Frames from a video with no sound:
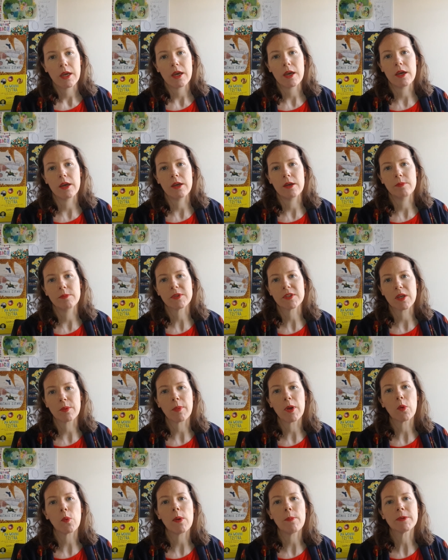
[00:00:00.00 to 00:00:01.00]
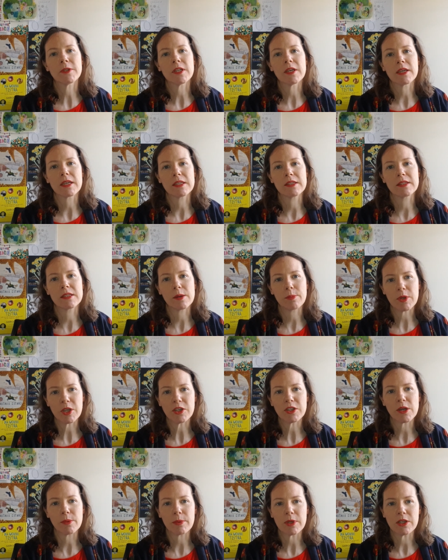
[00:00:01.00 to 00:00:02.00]
Um, so my website is
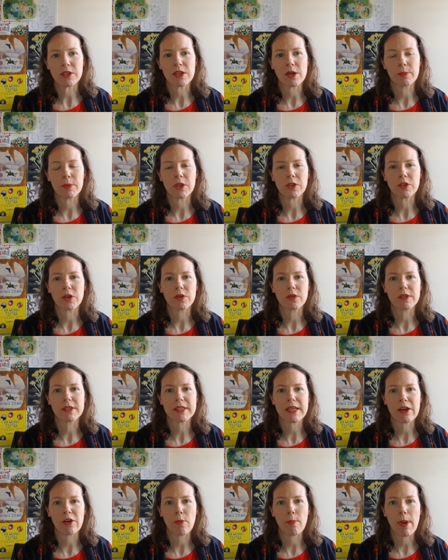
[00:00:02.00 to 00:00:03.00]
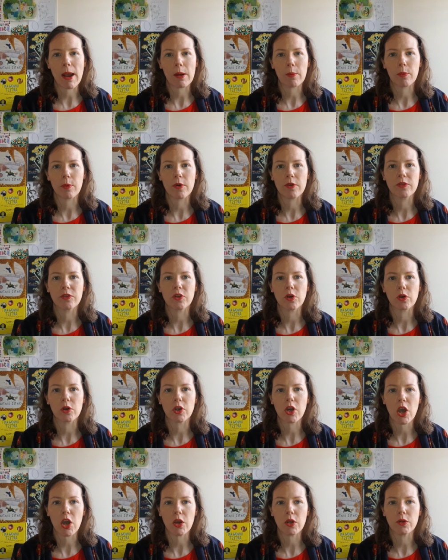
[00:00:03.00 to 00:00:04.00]

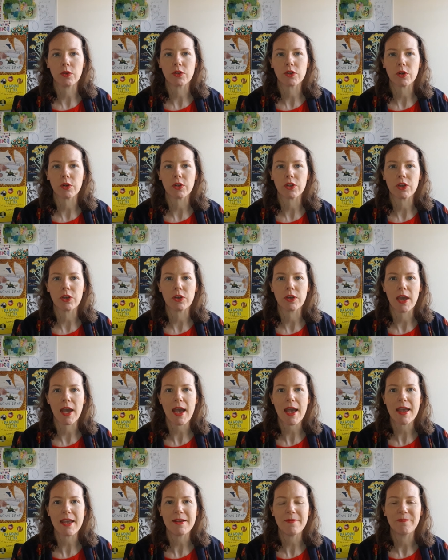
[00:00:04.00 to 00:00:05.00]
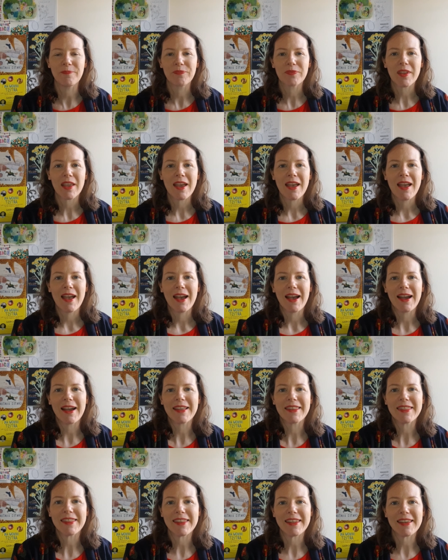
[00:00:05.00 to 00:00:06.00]
www.sarahpapworth.co.uk
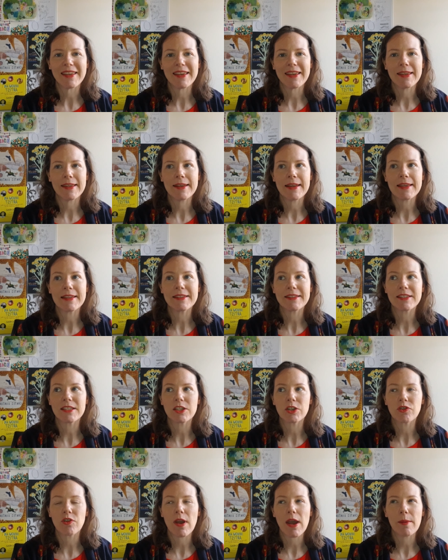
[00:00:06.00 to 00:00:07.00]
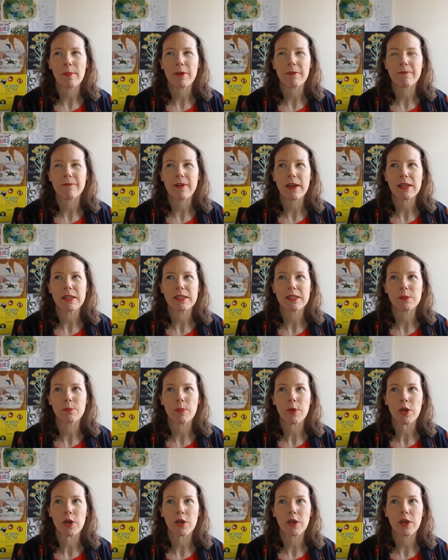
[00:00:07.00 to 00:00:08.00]
and then Instagram and
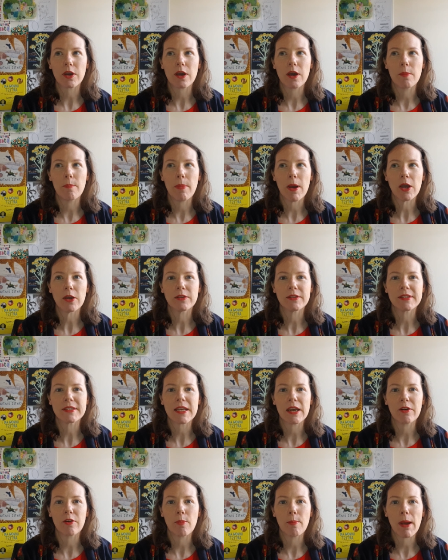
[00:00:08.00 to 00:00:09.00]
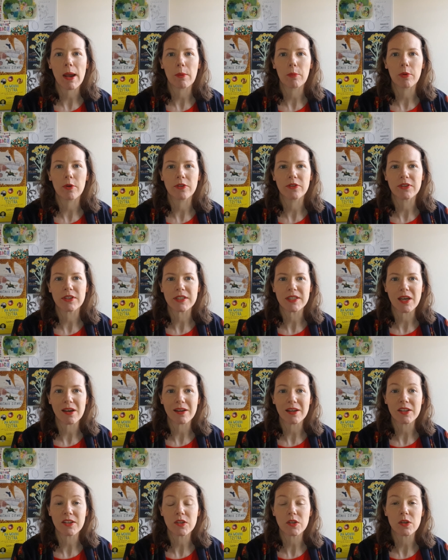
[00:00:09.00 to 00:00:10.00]
Facebook are both Sarah Papworth
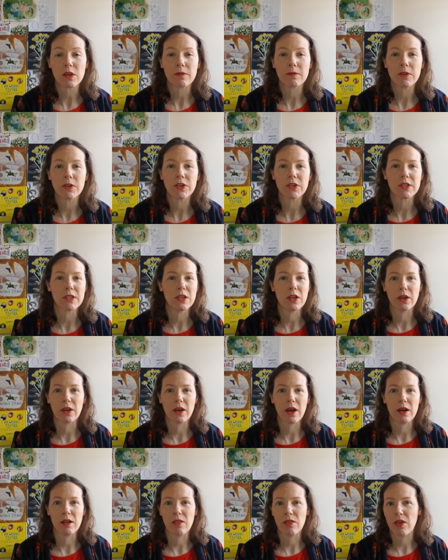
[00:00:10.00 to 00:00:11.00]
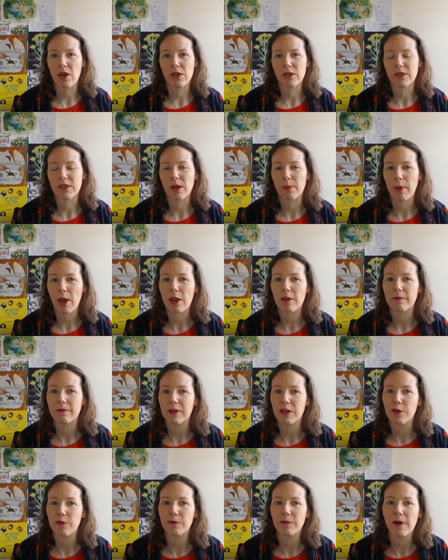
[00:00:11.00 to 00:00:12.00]
Design. So if you just look up those up,
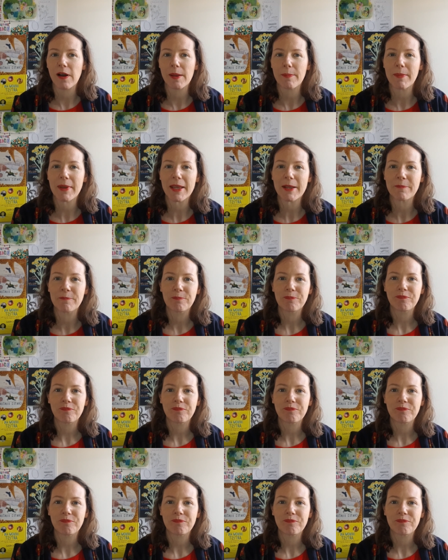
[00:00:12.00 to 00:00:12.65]
hopefully you'll find me.